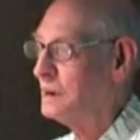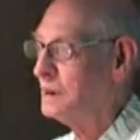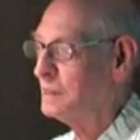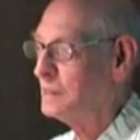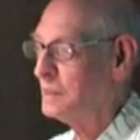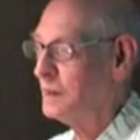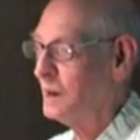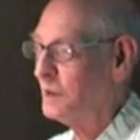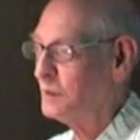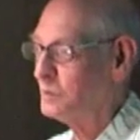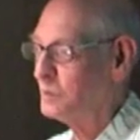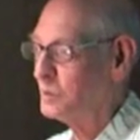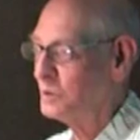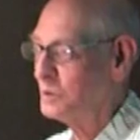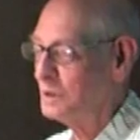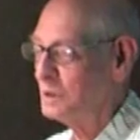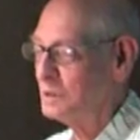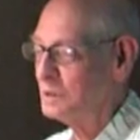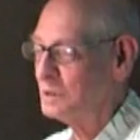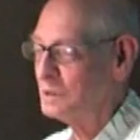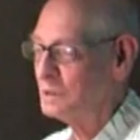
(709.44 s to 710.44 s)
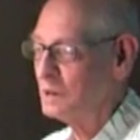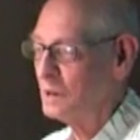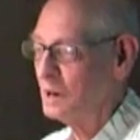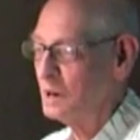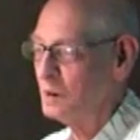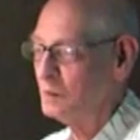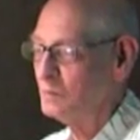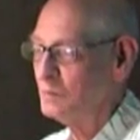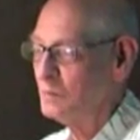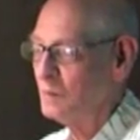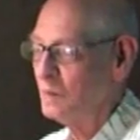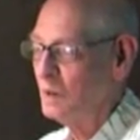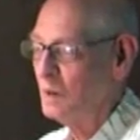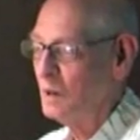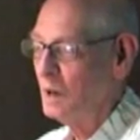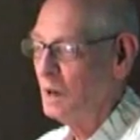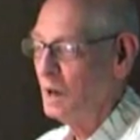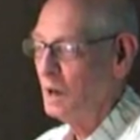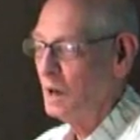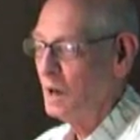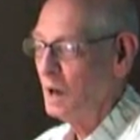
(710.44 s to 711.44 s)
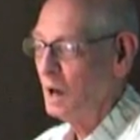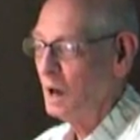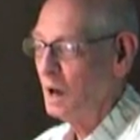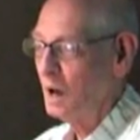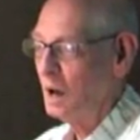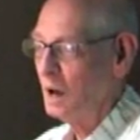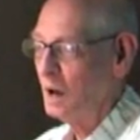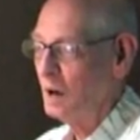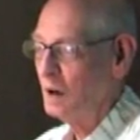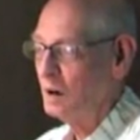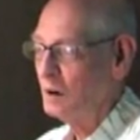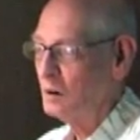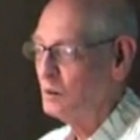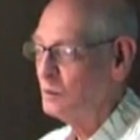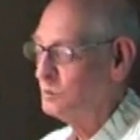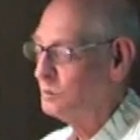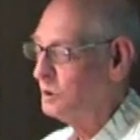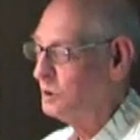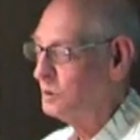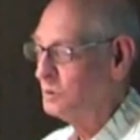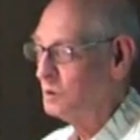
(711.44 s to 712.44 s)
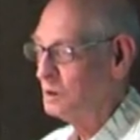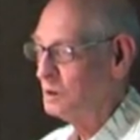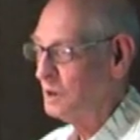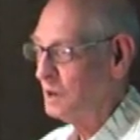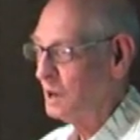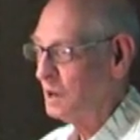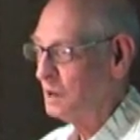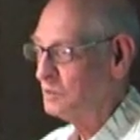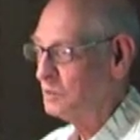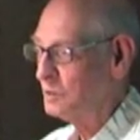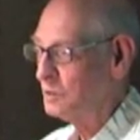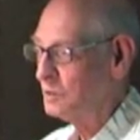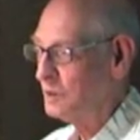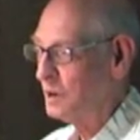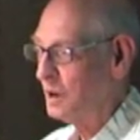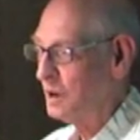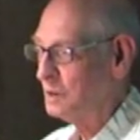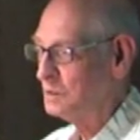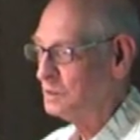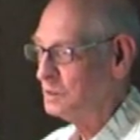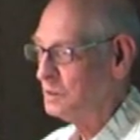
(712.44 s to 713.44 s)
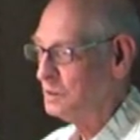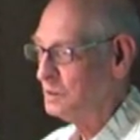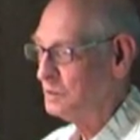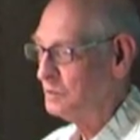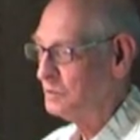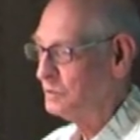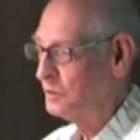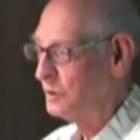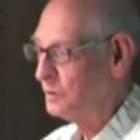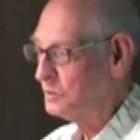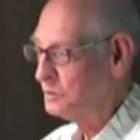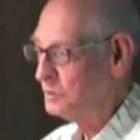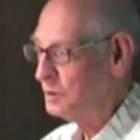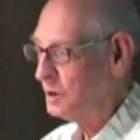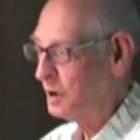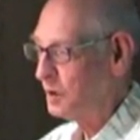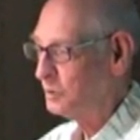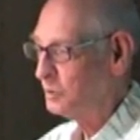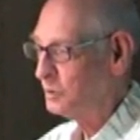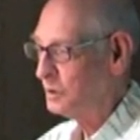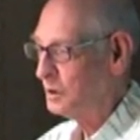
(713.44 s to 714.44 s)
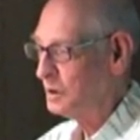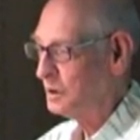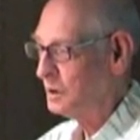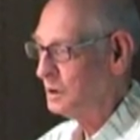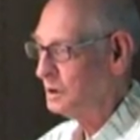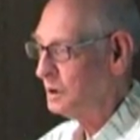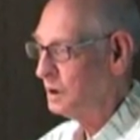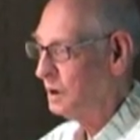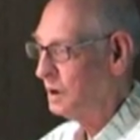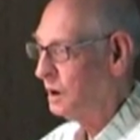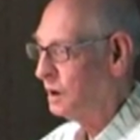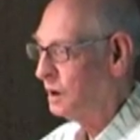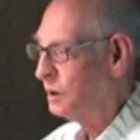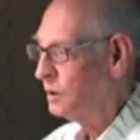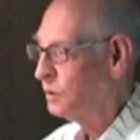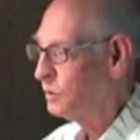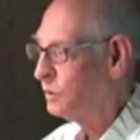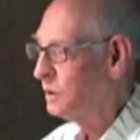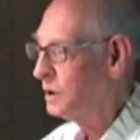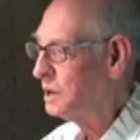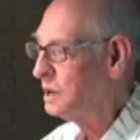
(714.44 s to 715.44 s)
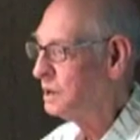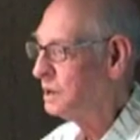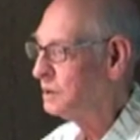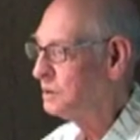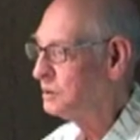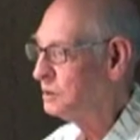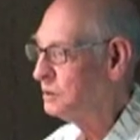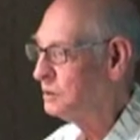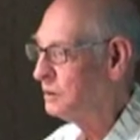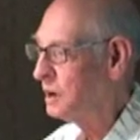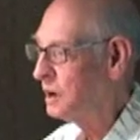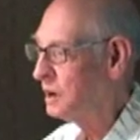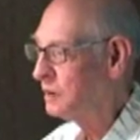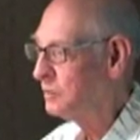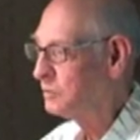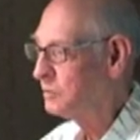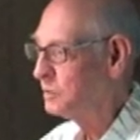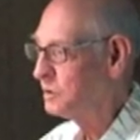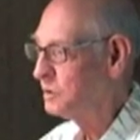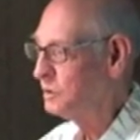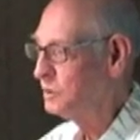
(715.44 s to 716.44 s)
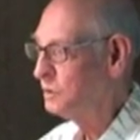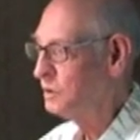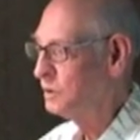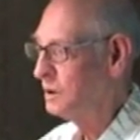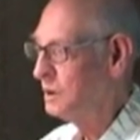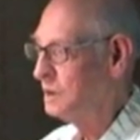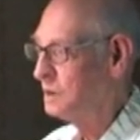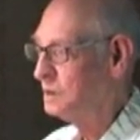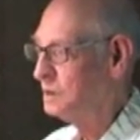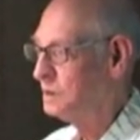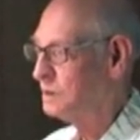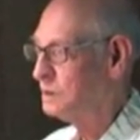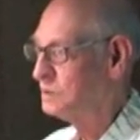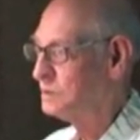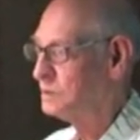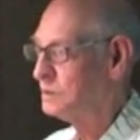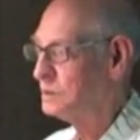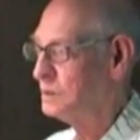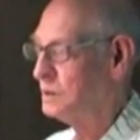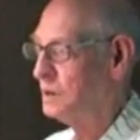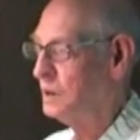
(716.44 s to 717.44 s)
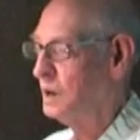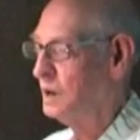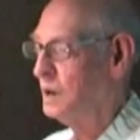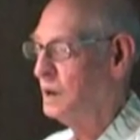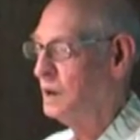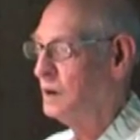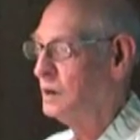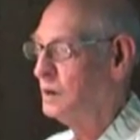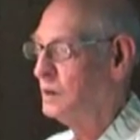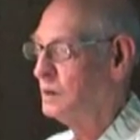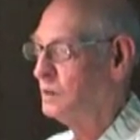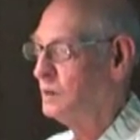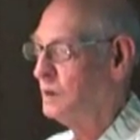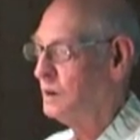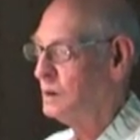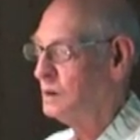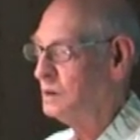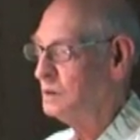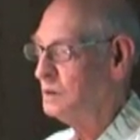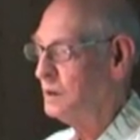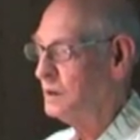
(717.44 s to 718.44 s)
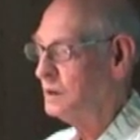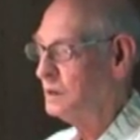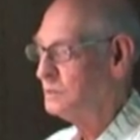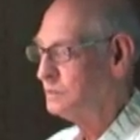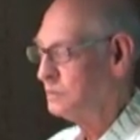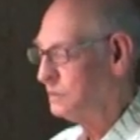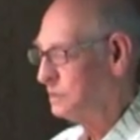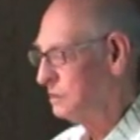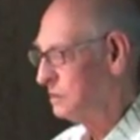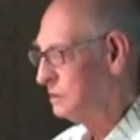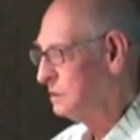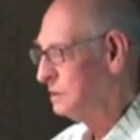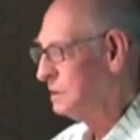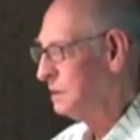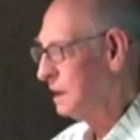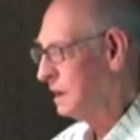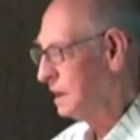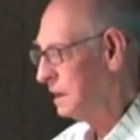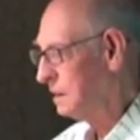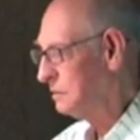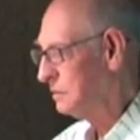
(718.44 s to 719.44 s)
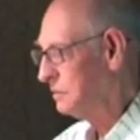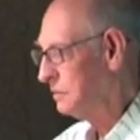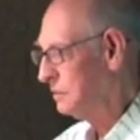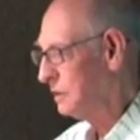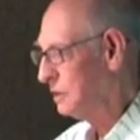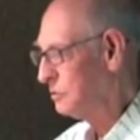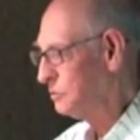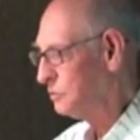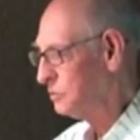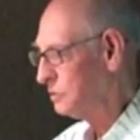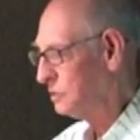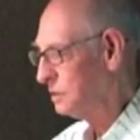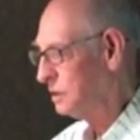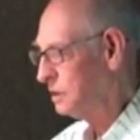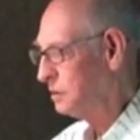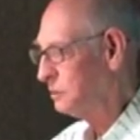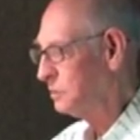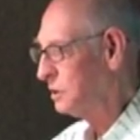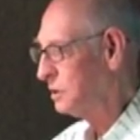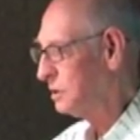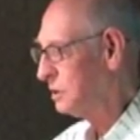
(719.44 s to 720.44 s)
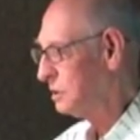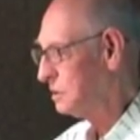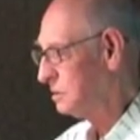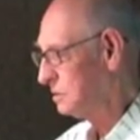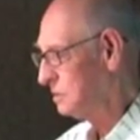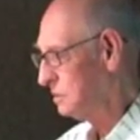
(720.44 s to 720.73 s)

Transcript: at that point in time. We weren't advertising. The phone kept ringing. "We hear you have blue Quakers." Well, yes, we're going to have eventually, because